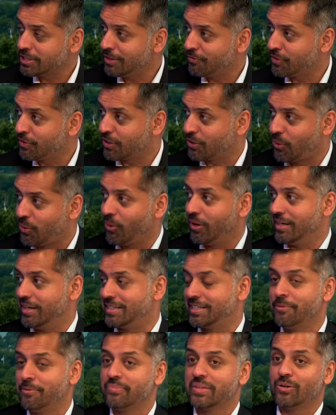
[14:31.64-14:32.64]
of the court.
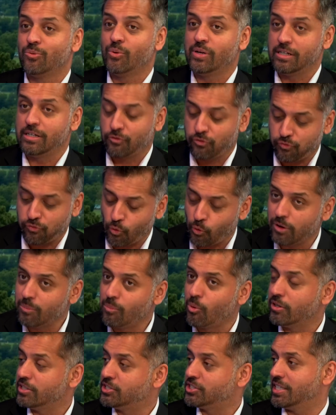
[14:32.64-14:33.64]
We need 4
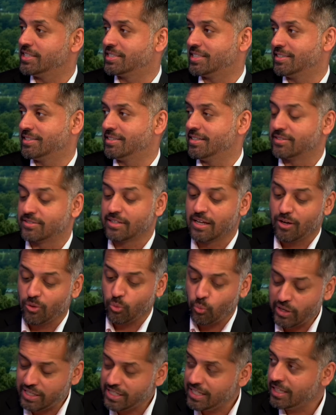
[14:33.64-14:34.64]
more justices.
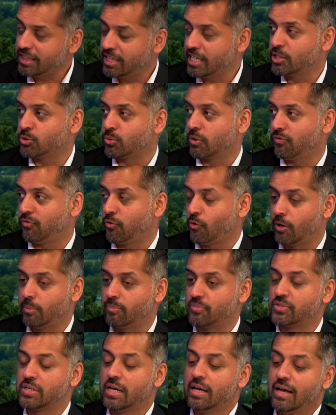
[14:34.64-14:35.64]
We need these
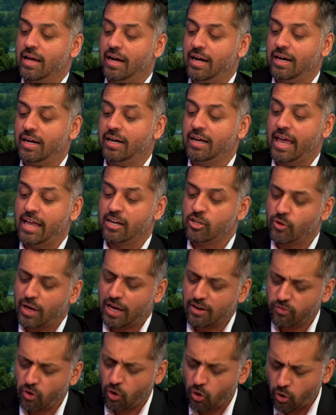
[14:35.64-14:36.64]
reforms. And you
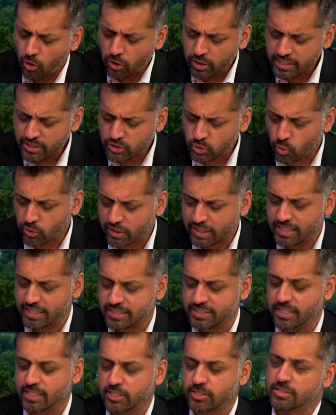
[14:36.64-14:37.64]
have all these
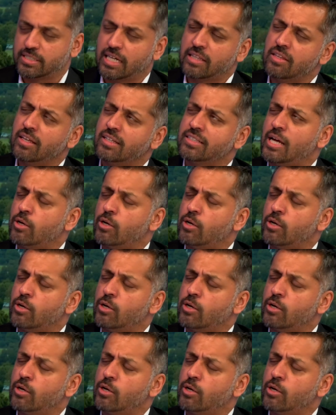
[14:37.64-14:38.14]
organizations. I think now